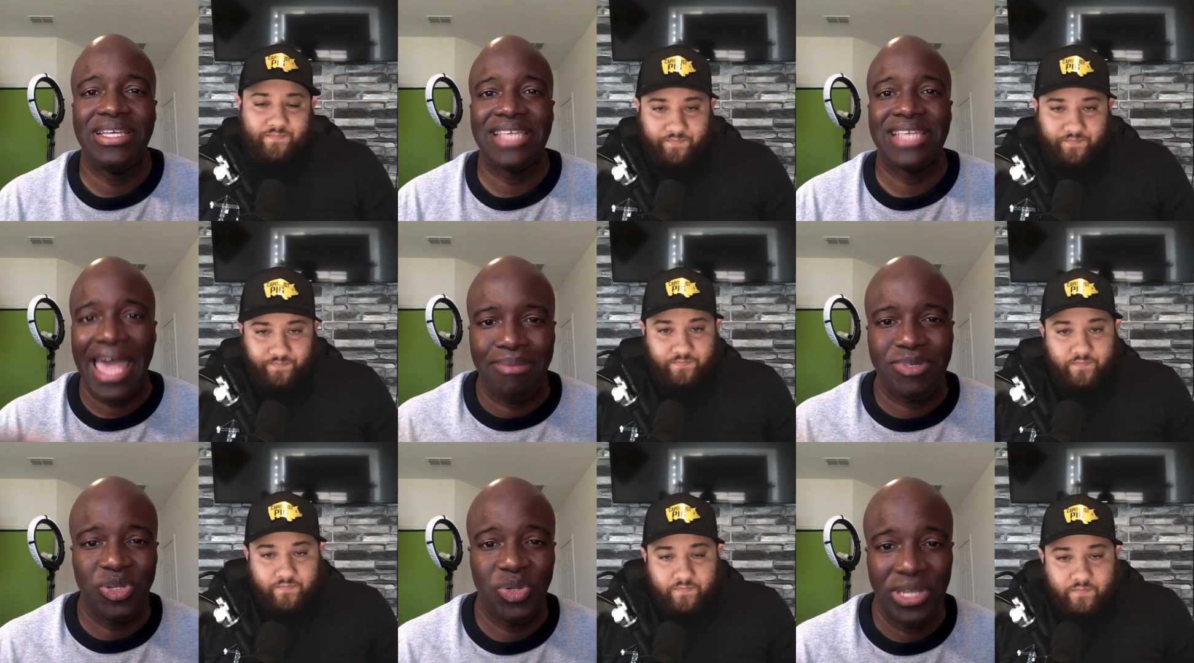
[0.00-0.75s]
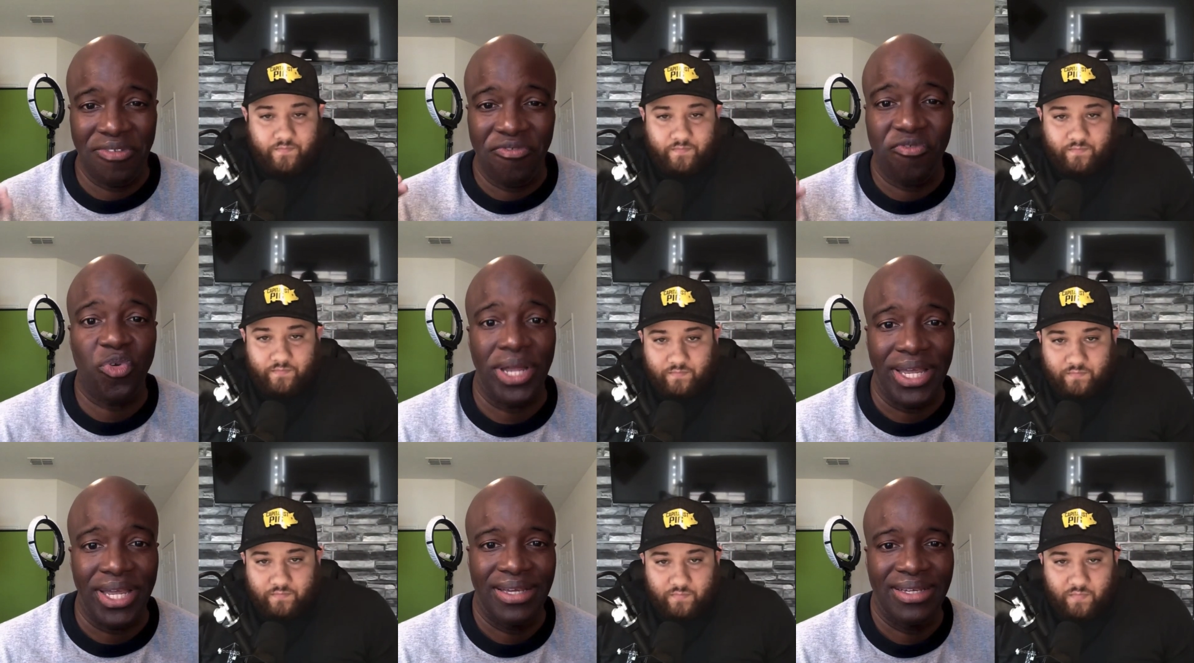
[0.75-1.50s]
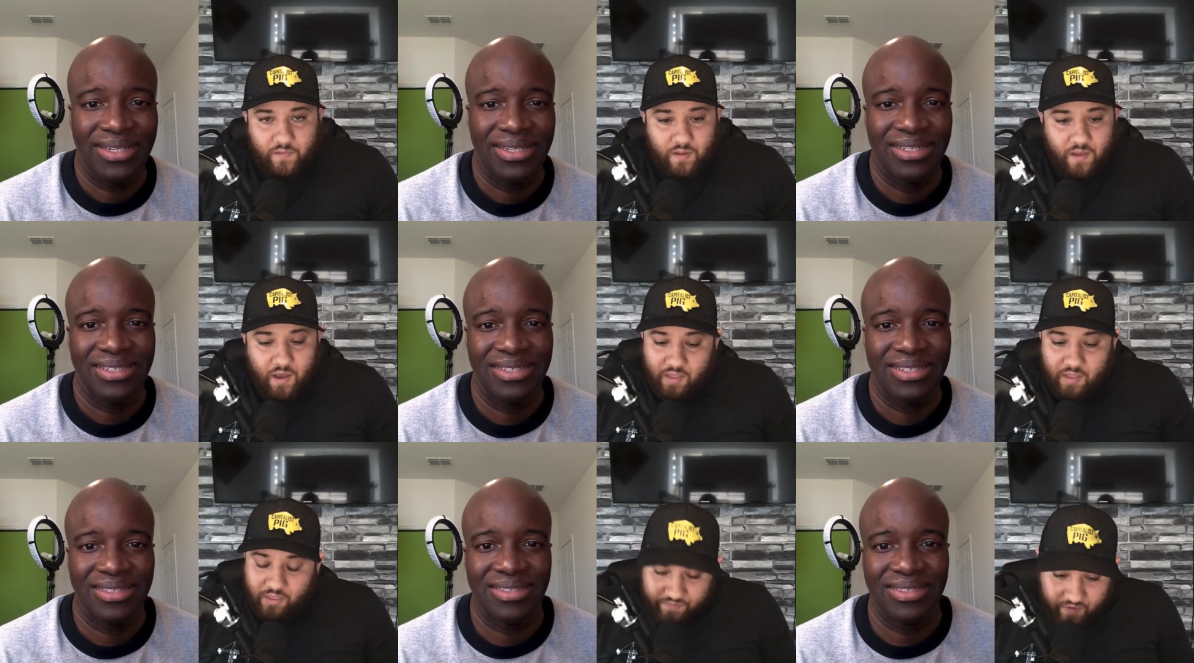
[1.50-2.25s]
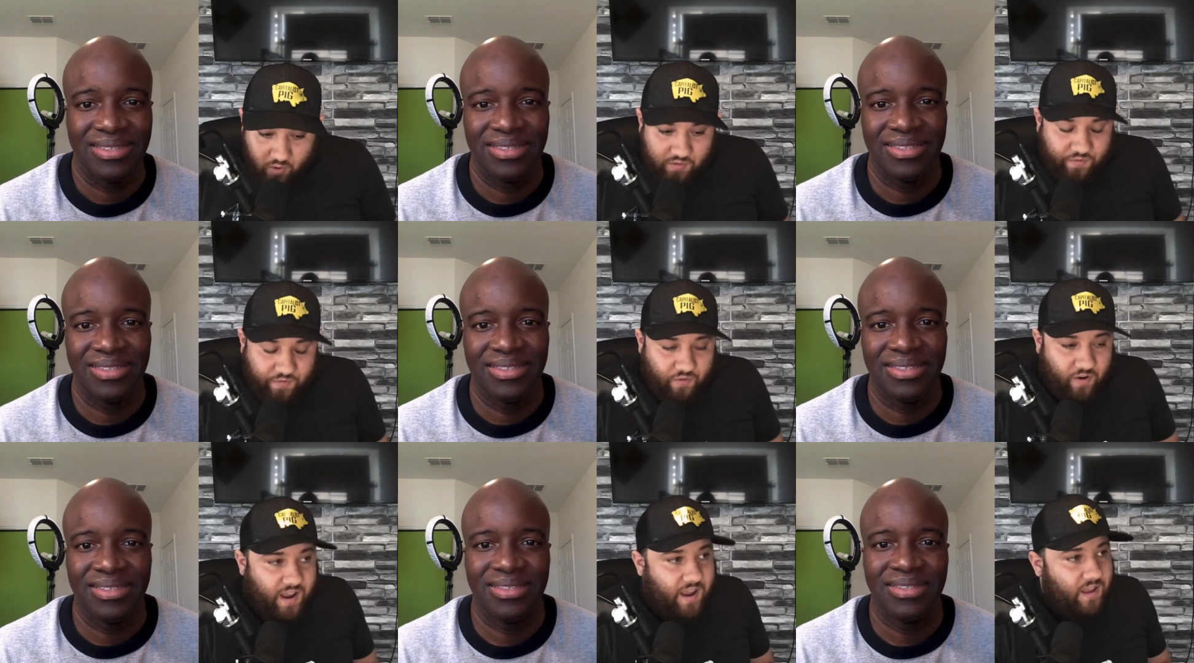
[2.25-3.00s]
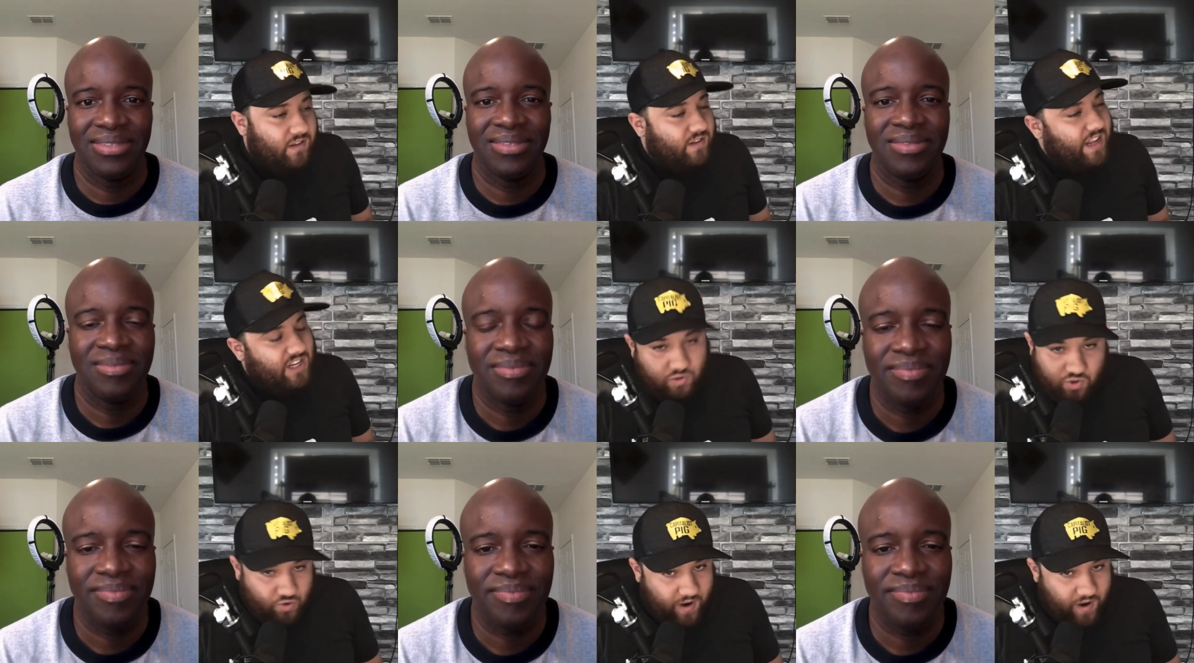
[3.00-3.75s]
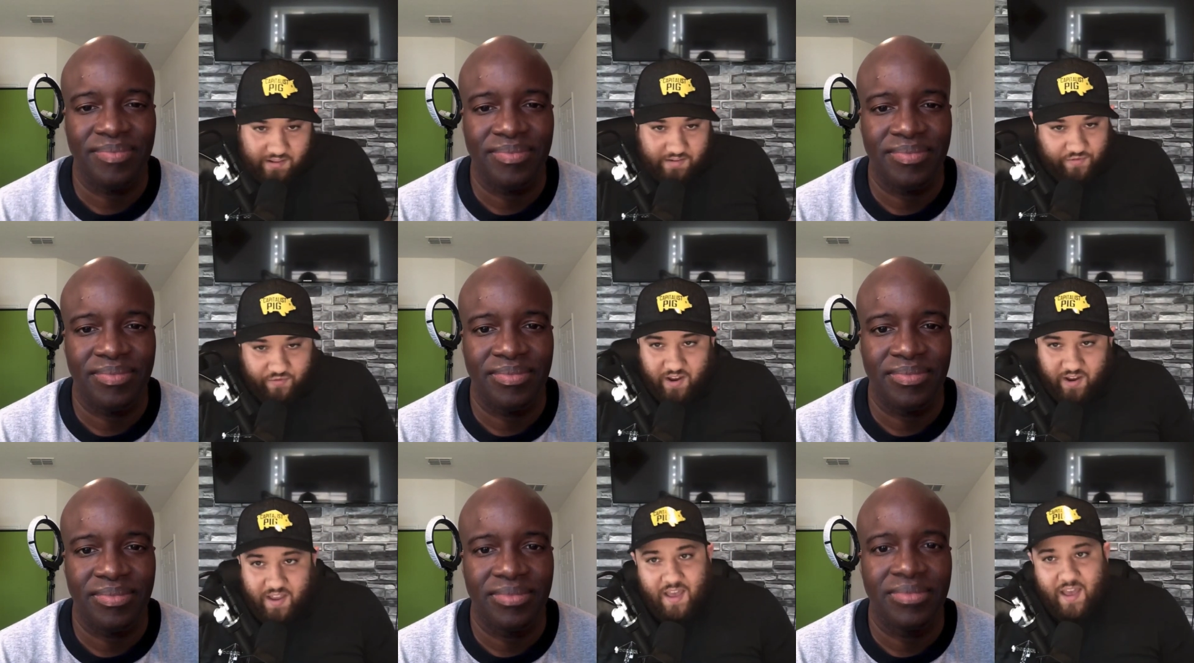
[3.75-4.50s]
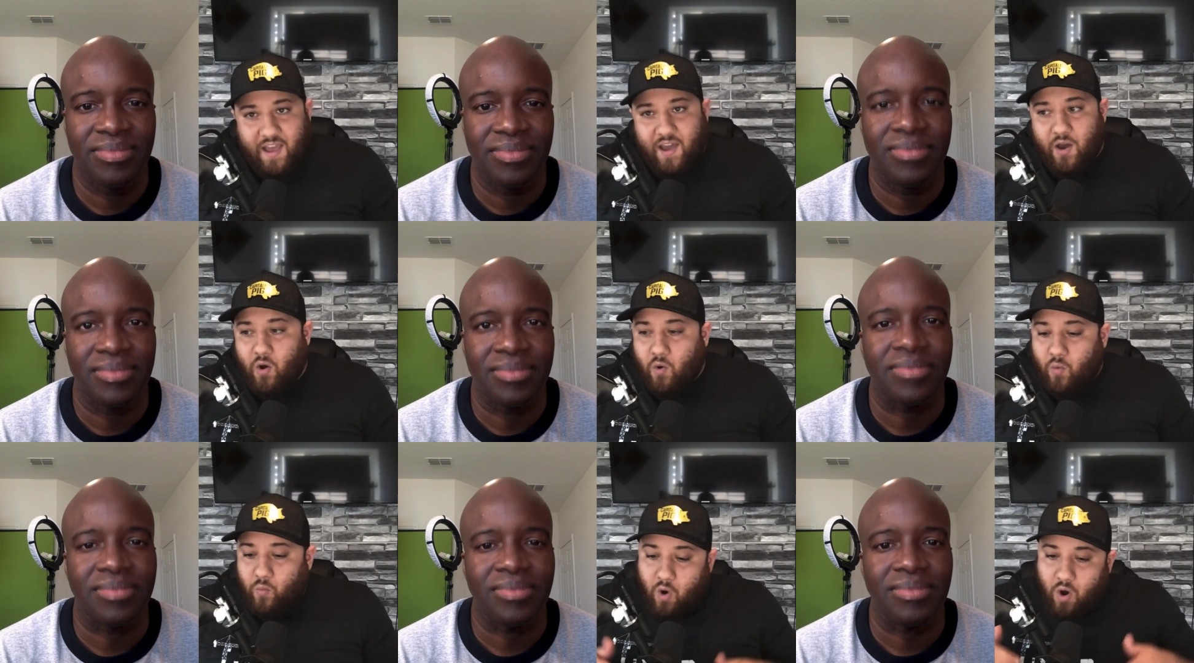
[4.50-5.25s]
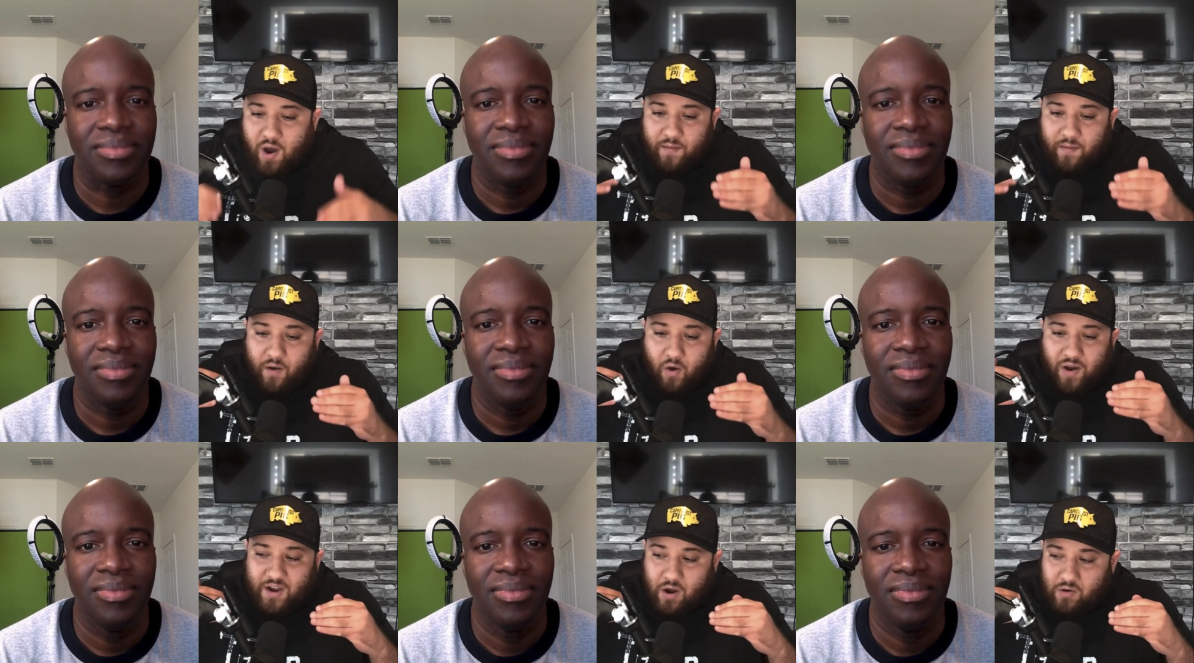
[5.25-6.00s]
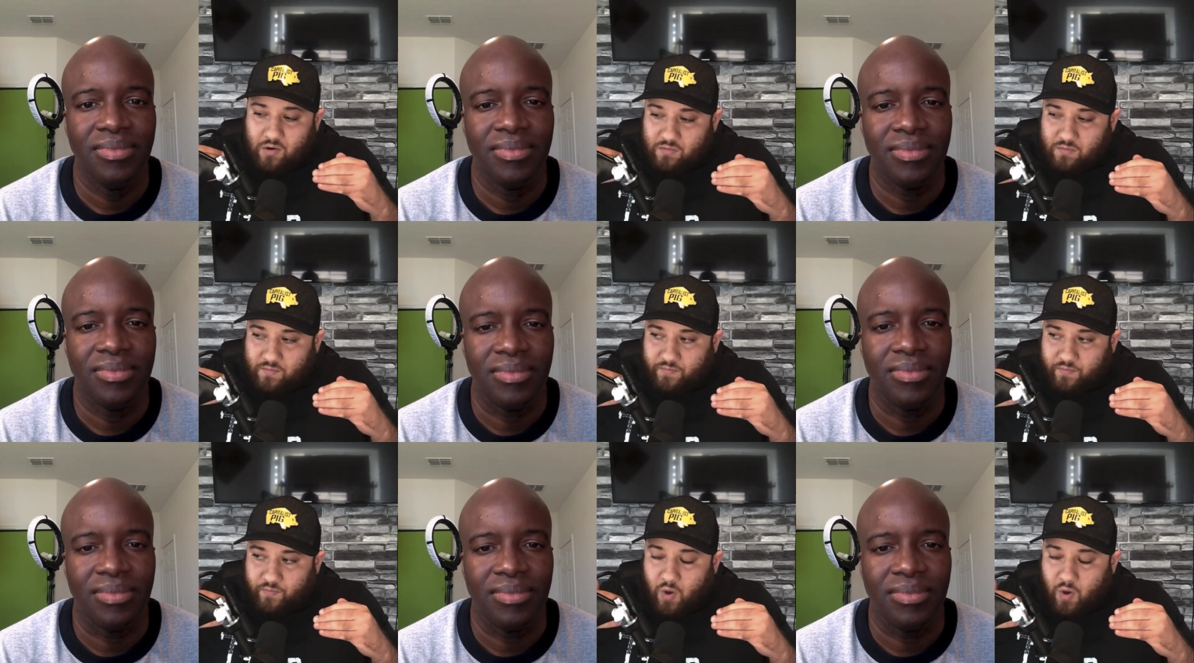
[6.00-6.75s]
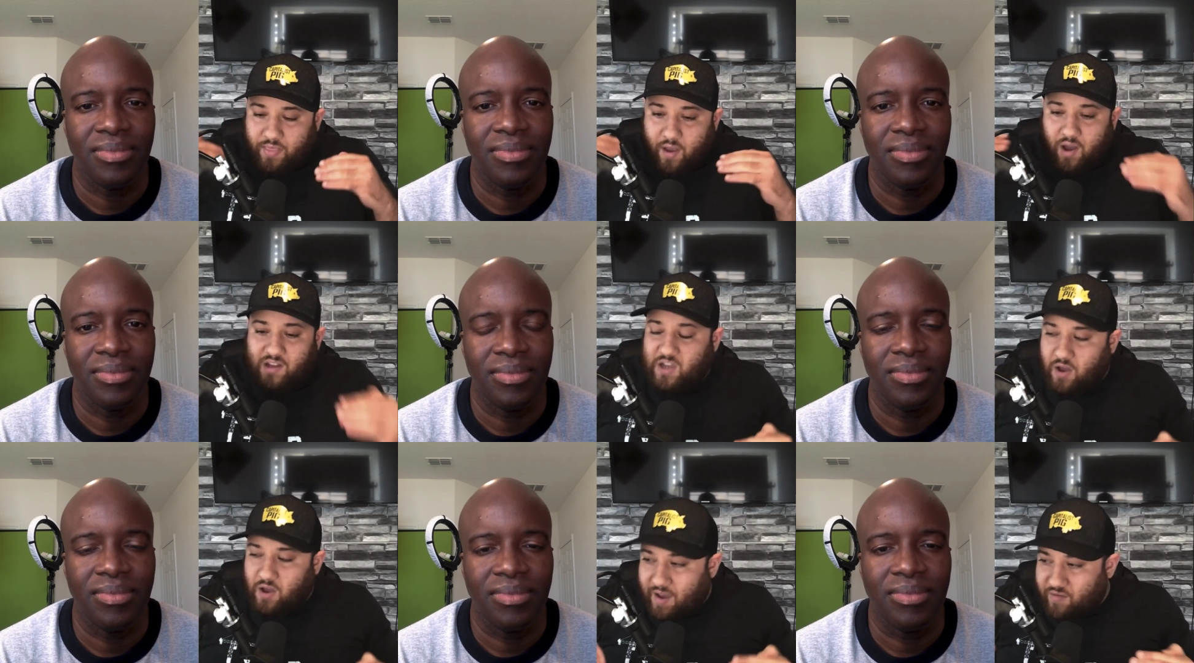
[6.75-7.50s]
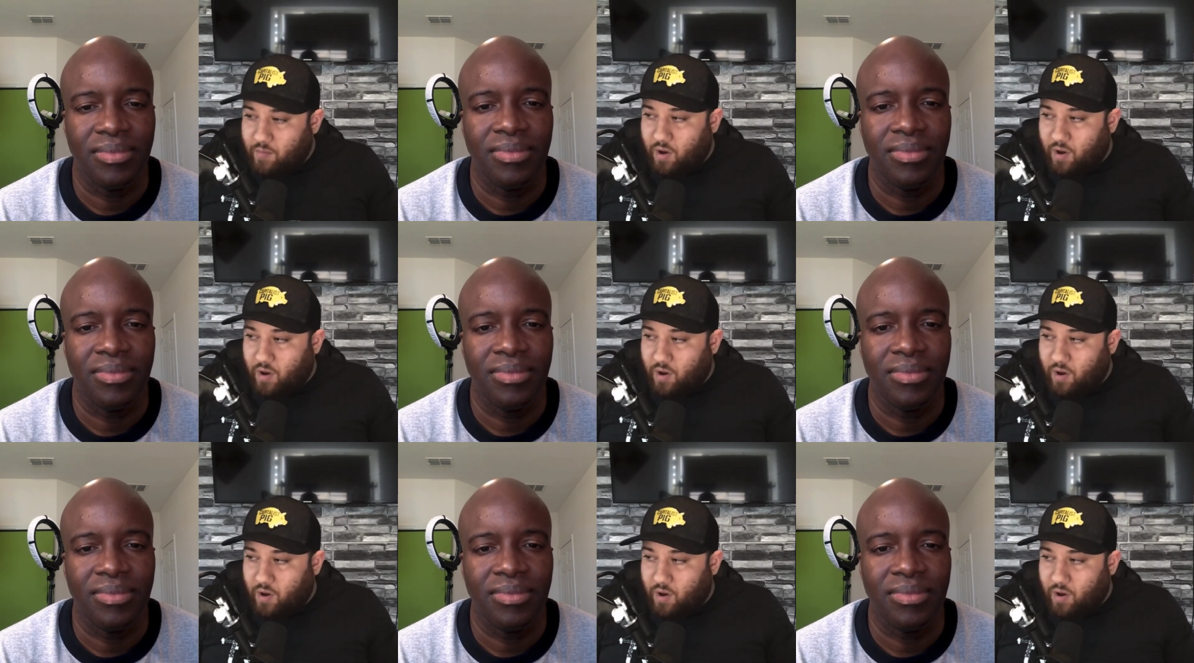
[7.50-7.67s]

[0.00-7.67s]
Speaker 1: is absolutely free.
Speaker 2: The funnel's free. Initial training's free. I I don't. Well, I, I have a